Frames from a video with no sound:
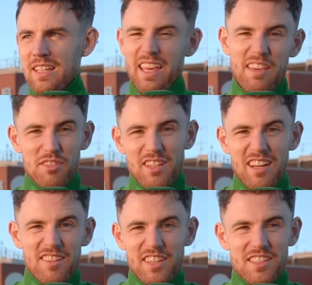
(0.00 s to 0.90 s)
8 for
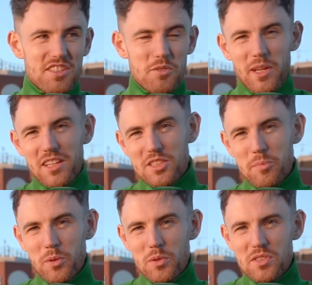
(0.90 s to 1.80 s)
Carter Vickers as well, I
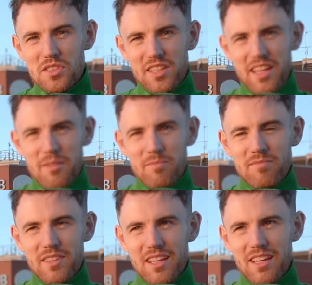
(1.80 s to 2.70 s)
suppose.
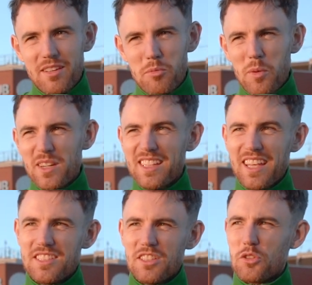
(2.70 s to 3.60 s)
We weren't
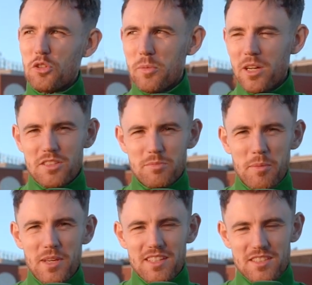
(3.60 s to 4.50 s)
tested too much.
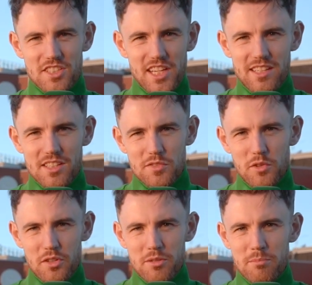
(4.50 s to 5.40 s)
Maybe 8s are generous
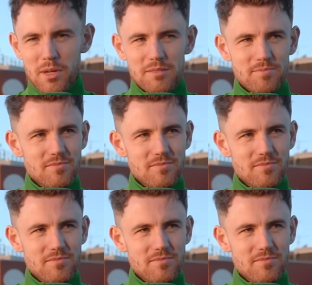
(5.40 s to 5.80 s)
for them, but